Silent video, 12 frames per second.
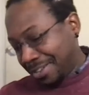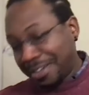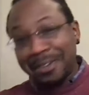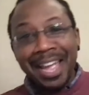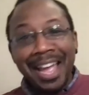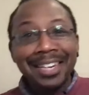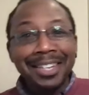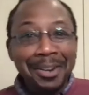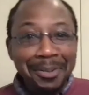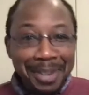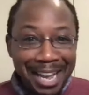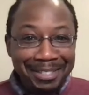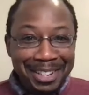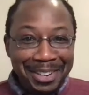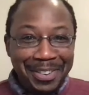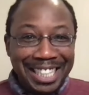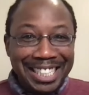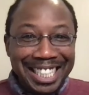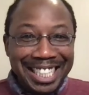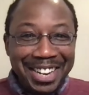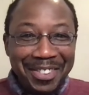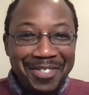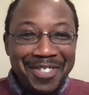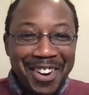Okay, I don't have the device
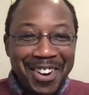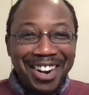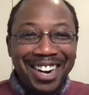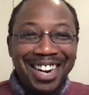anymore.